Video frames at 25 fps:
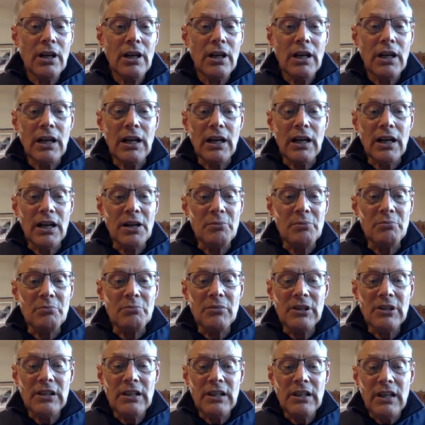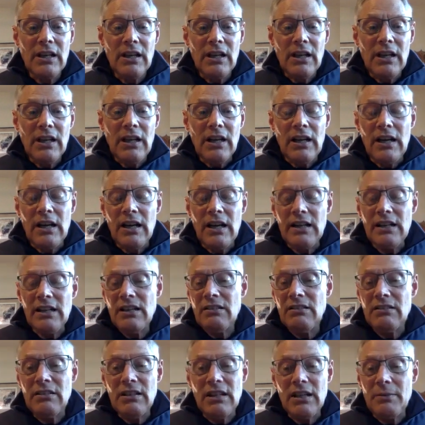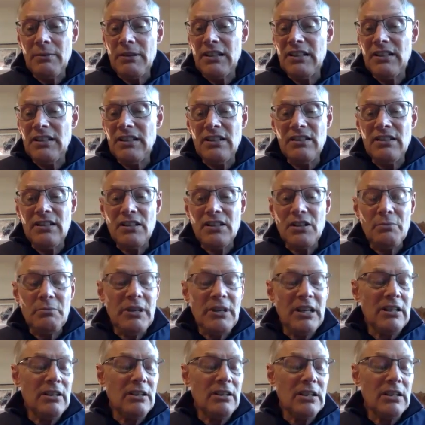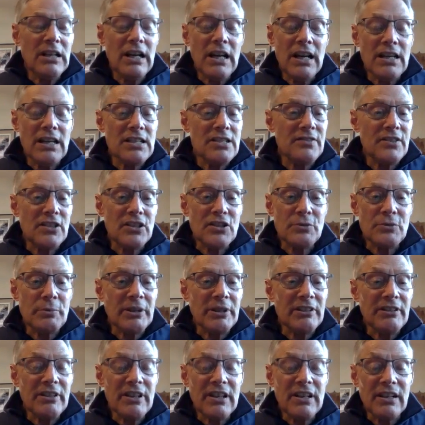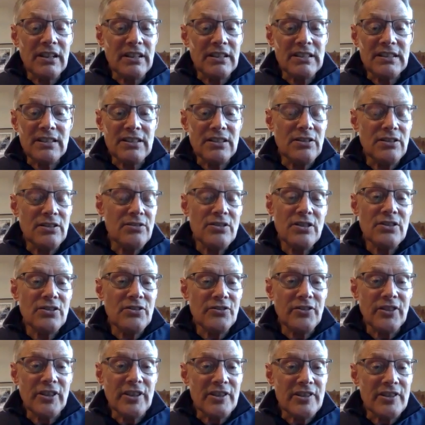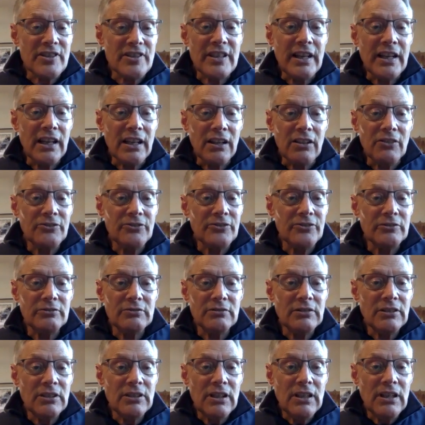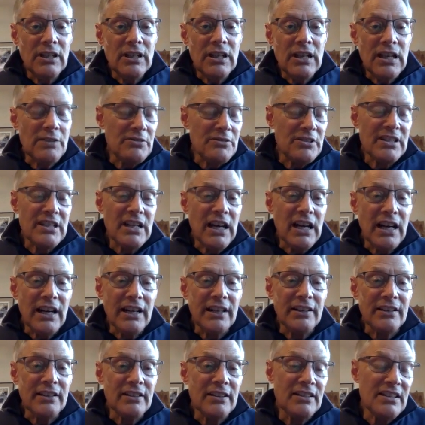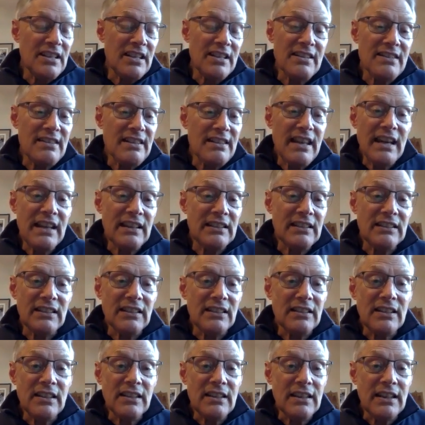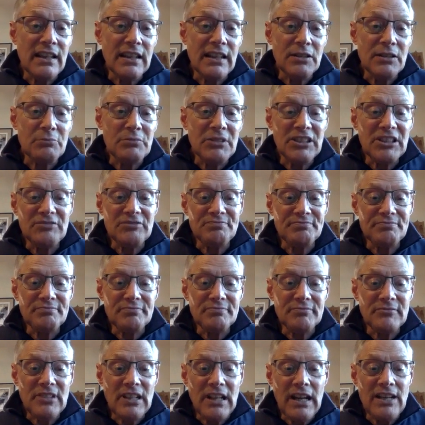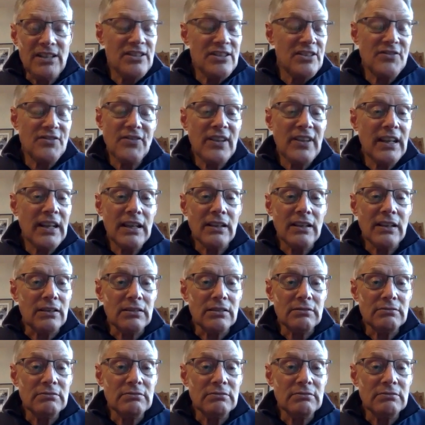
You know, I mean, you can make all kinds of excuses for yourself. I was tired, this, that, the other thing, but I just failed.